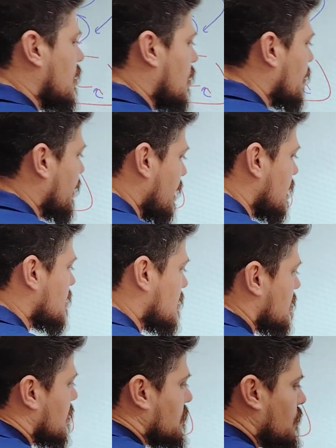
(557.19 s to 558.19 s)
or
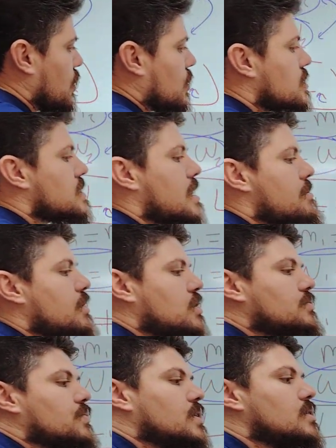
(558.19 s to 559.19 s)
yes, because they may
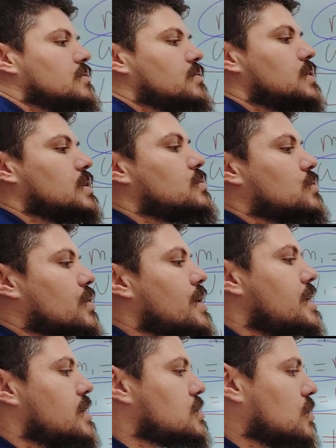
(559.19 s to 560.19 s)
differ in their
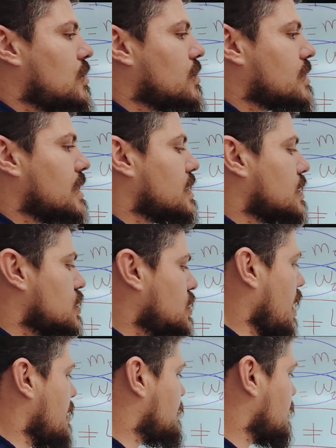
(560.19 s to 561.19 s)
radius or their
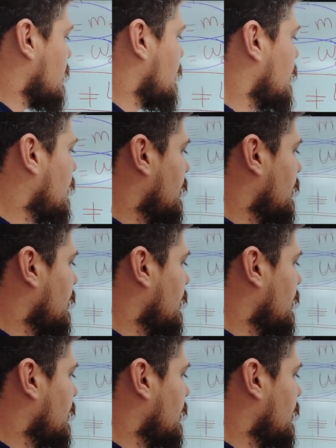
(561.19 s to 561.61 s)
shapes.